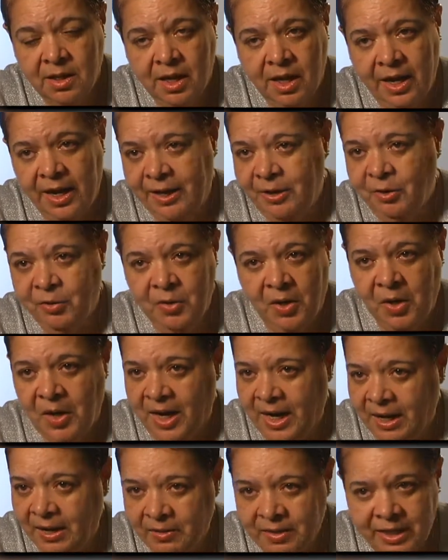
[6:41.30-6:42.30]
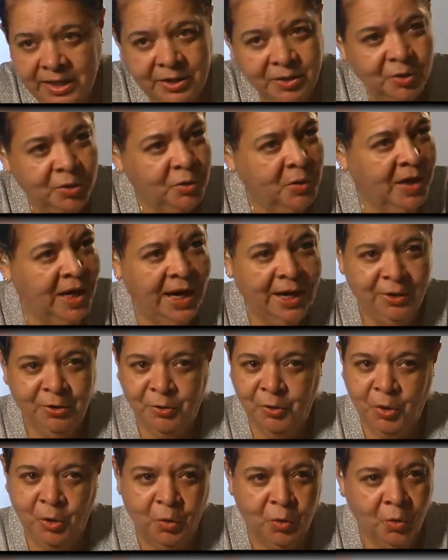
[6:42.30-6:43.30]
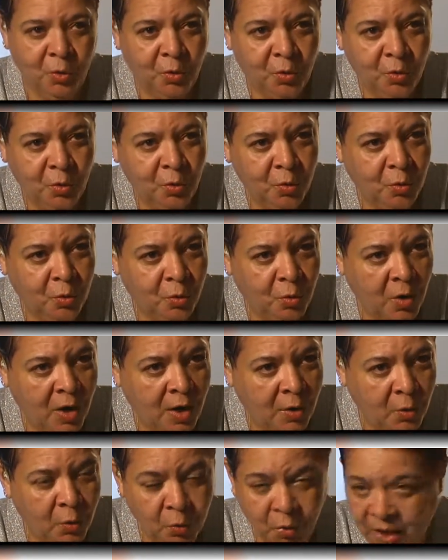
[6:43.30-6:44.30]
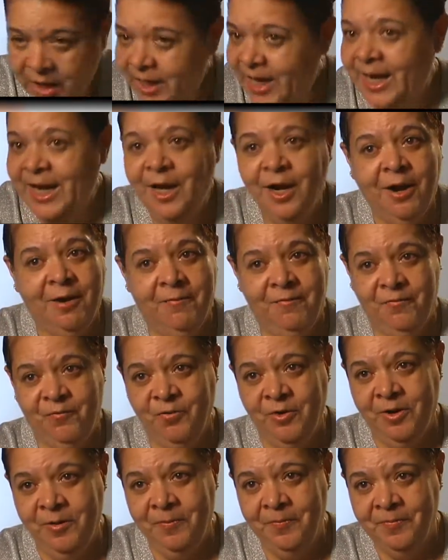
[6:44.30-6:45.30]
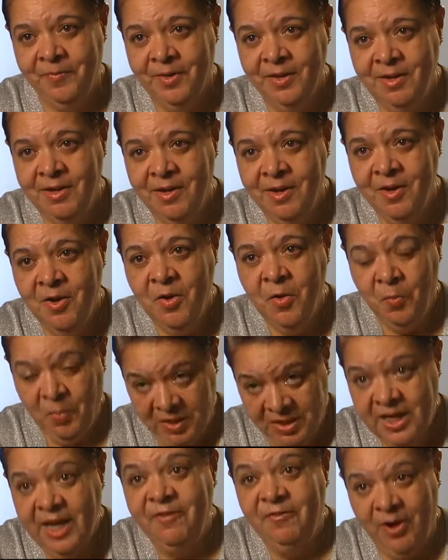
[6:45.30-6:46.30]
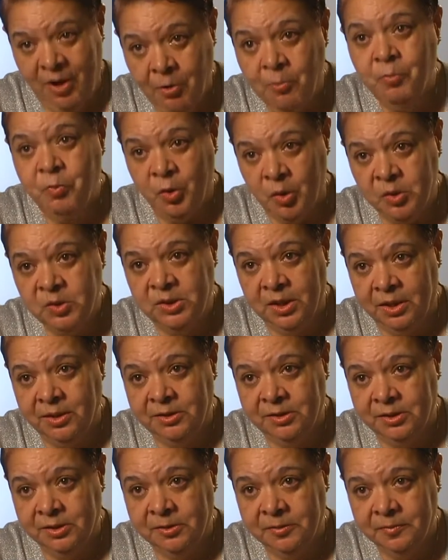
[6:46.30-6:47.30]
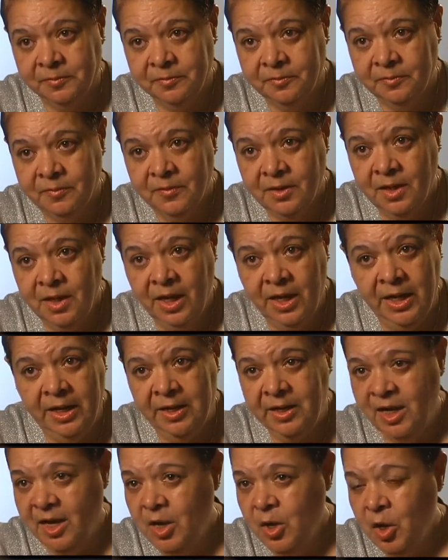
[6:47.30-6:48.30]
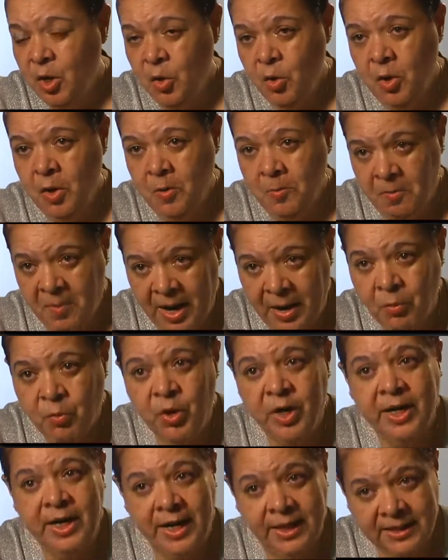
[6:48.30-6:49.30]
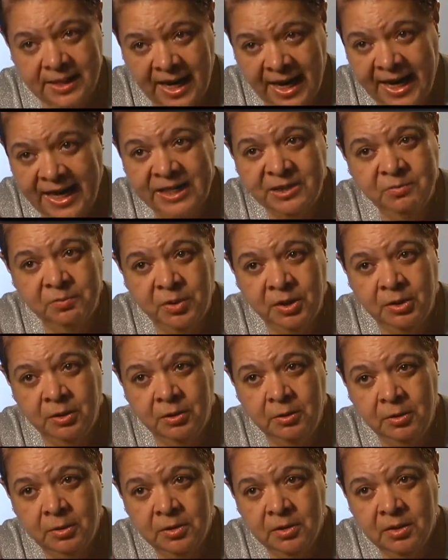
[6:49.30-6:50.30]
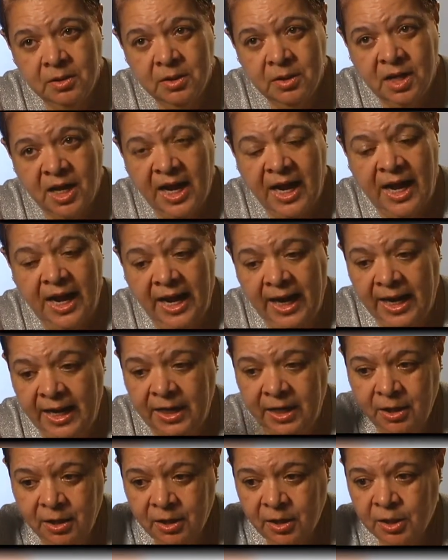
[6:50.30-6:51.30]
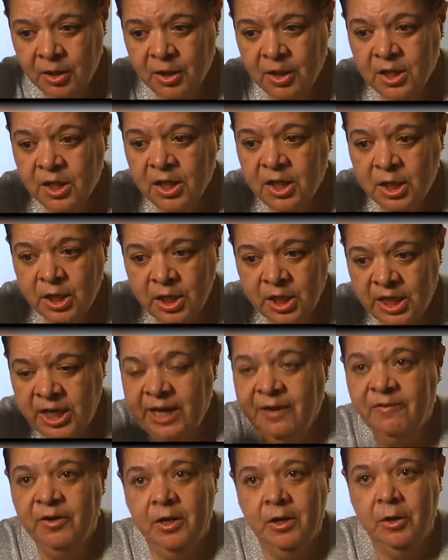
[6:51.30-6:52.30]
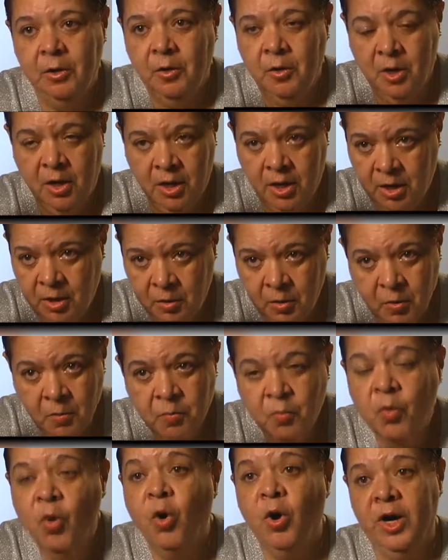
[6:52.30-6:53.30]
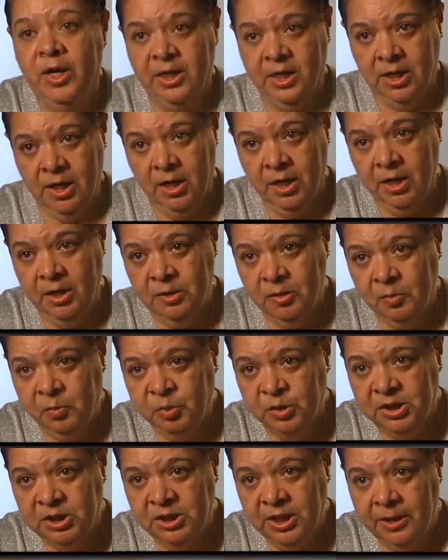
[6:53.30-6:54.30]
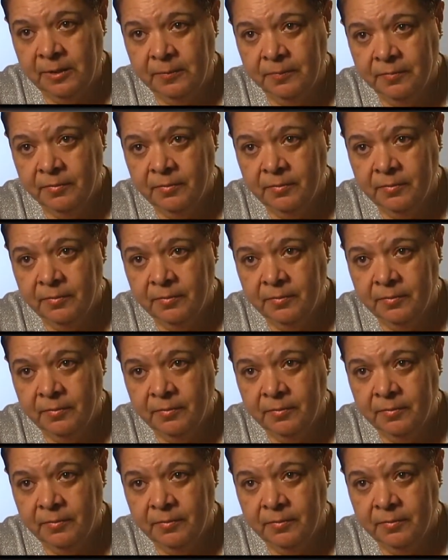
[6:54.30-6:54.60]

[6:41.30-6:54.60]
I don't know how they do it. I don't know where they come from, but they've helped Rose Hunter. And my work at the hospital, I give it more than 100%.